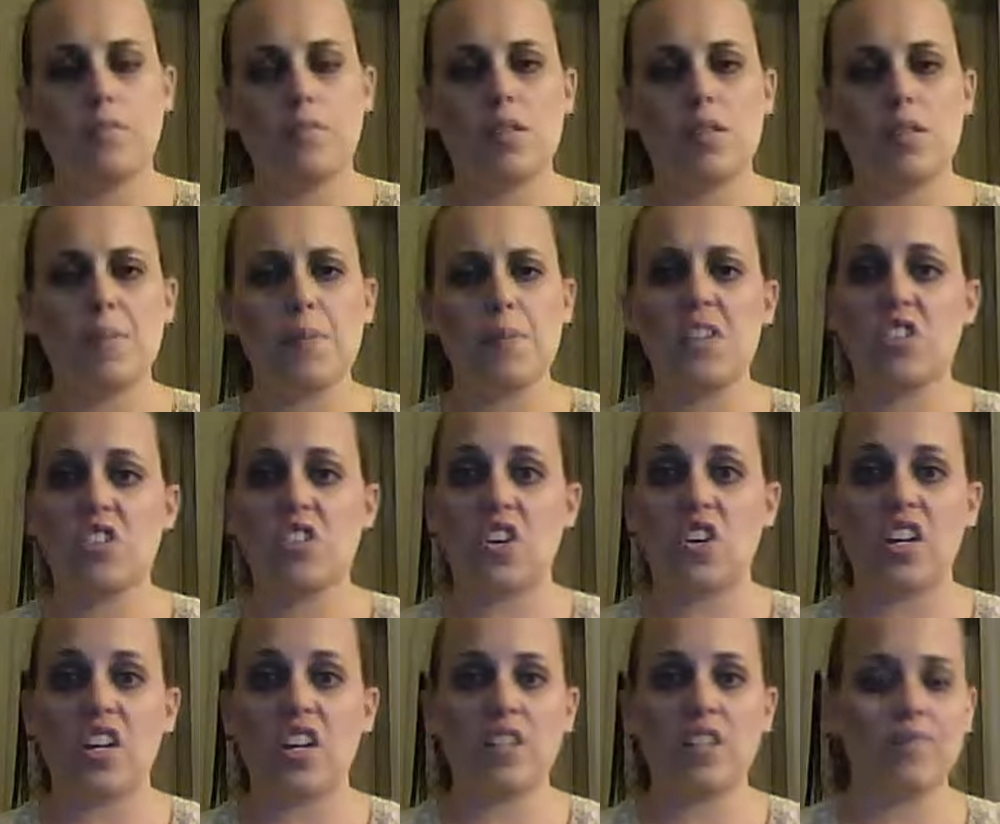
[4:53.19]
Smells
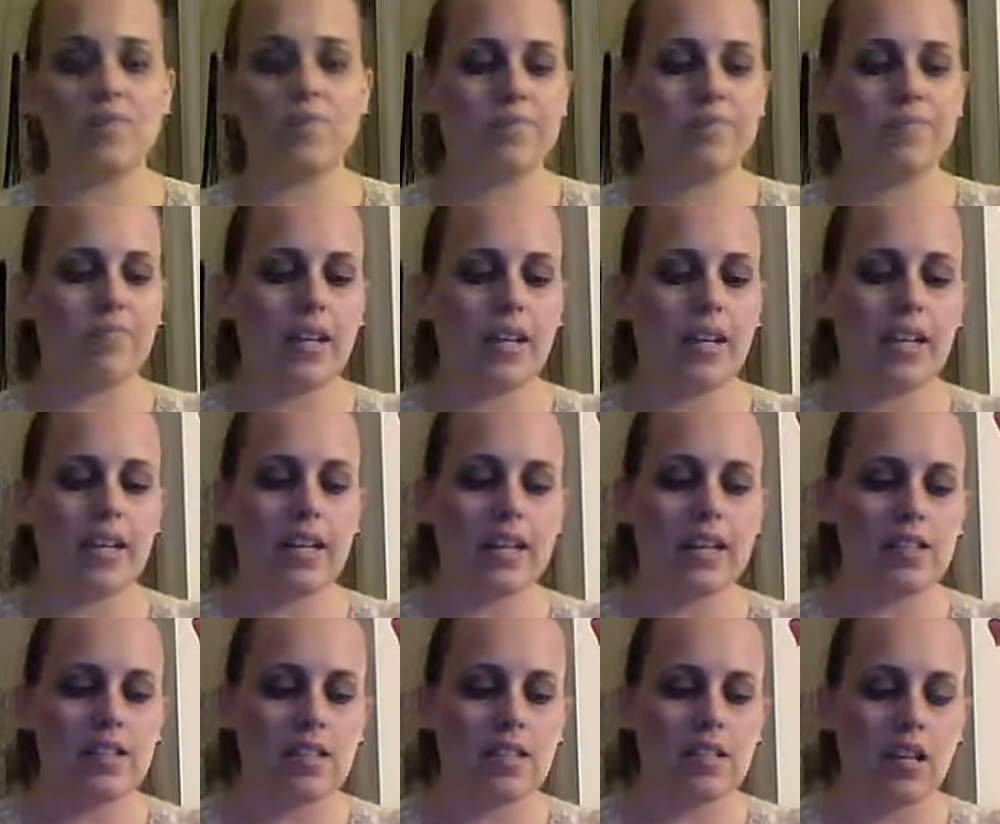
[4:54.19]
good, I
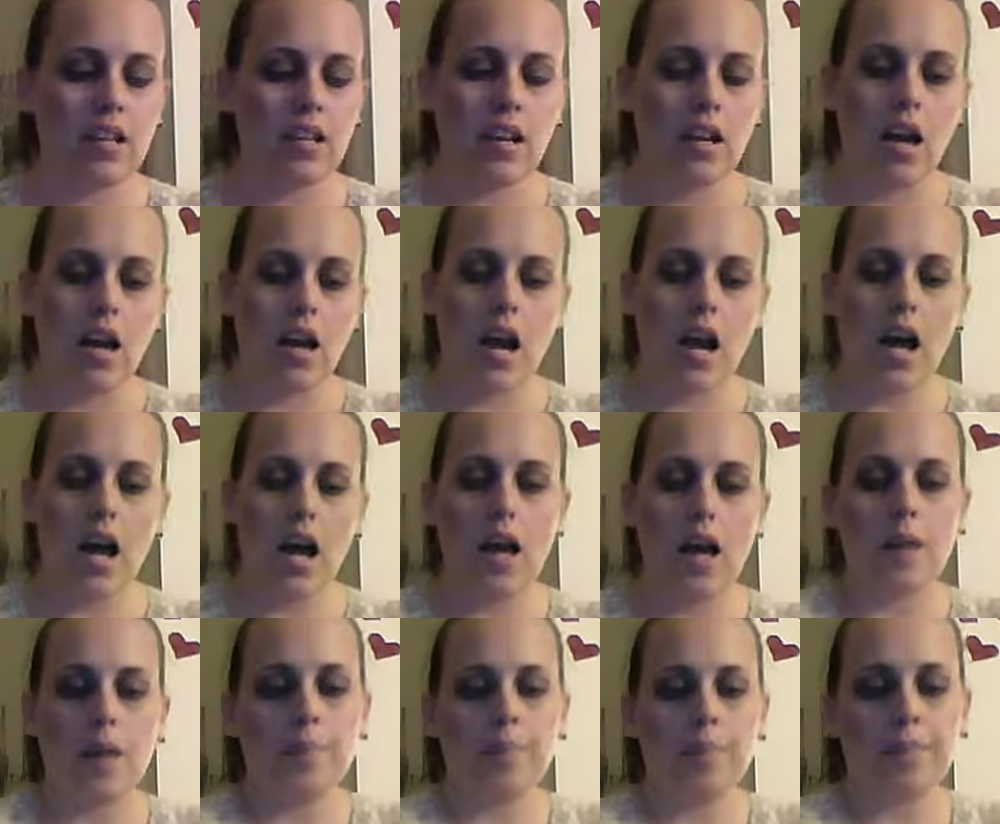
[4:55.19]
guess.
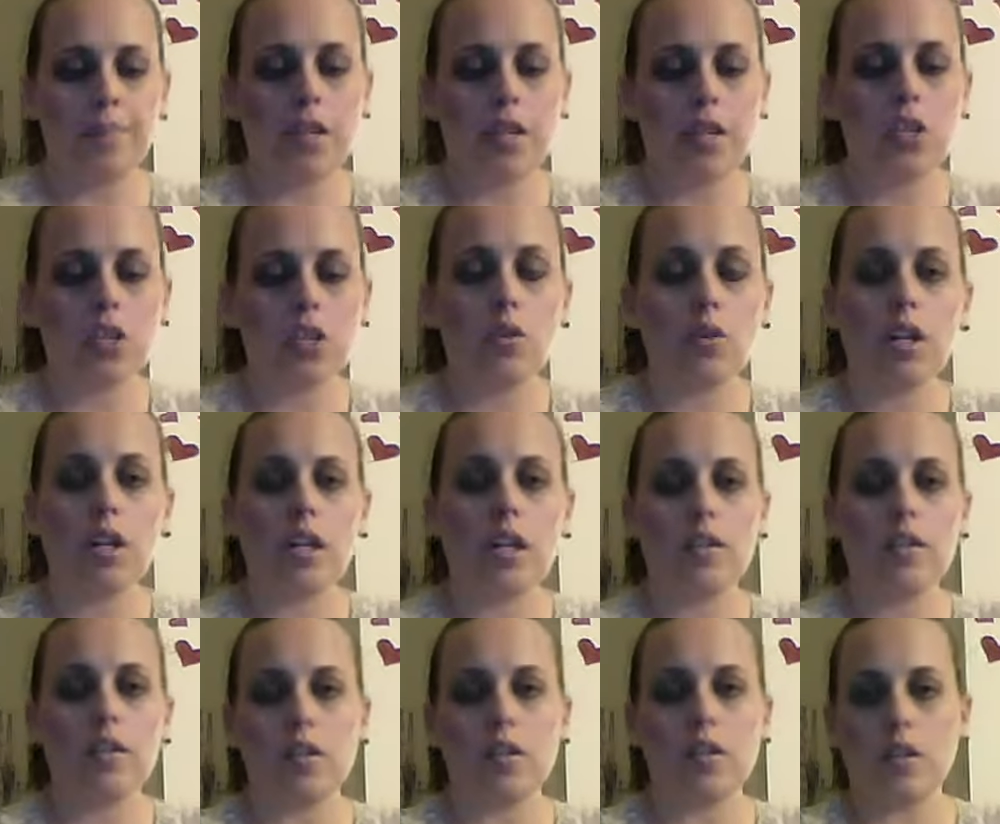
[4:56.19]
Um, and you can
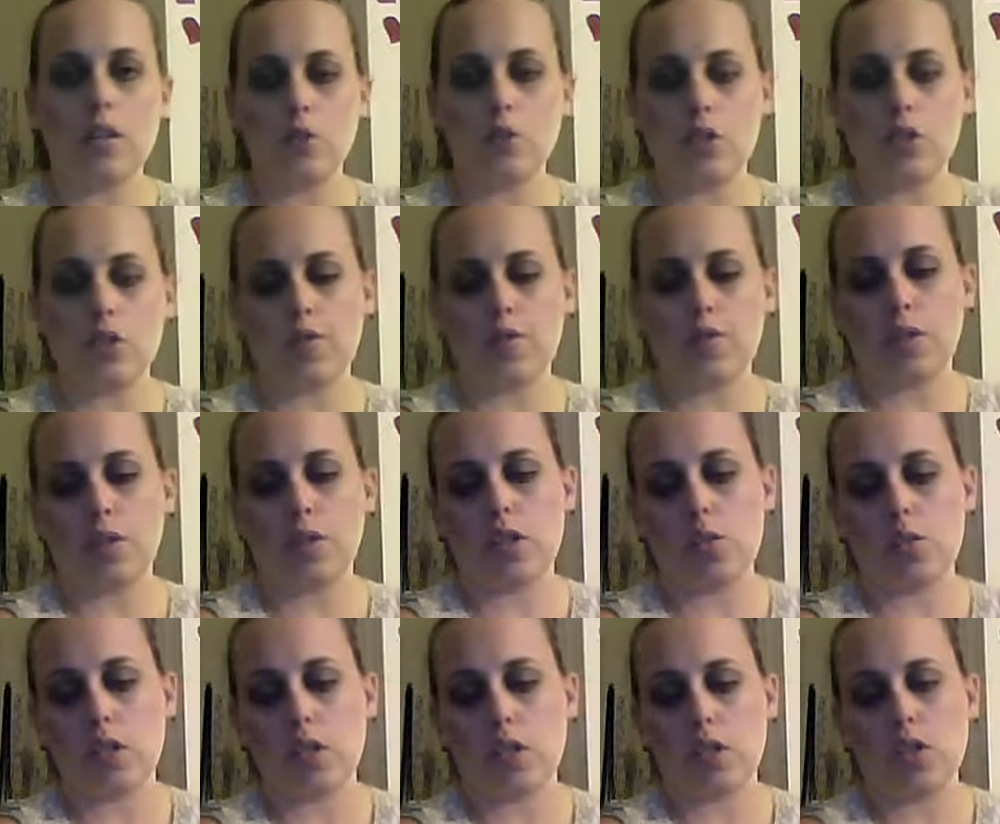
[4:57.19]
get the lotion for
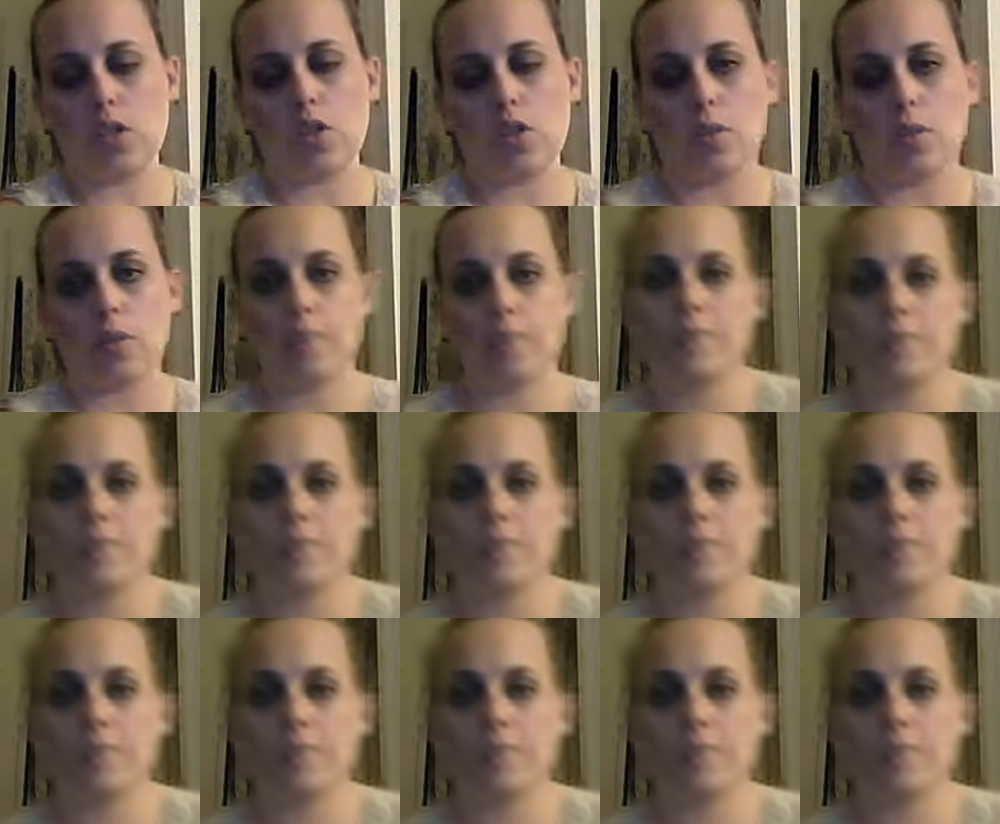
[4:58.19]
this one too.